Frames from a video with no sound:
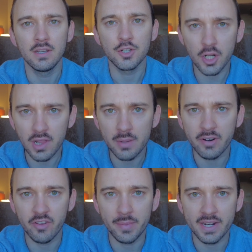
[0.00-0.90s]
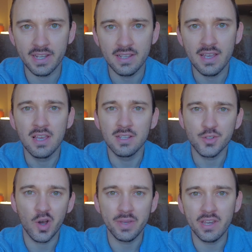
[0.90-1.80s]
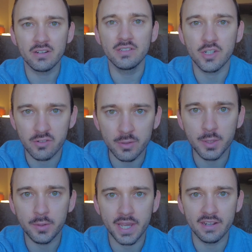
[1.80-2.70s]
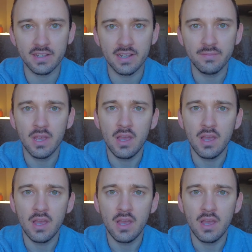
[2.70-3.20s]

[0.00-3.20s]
Shalom, everybody. So I'm here in Toronto, Canada,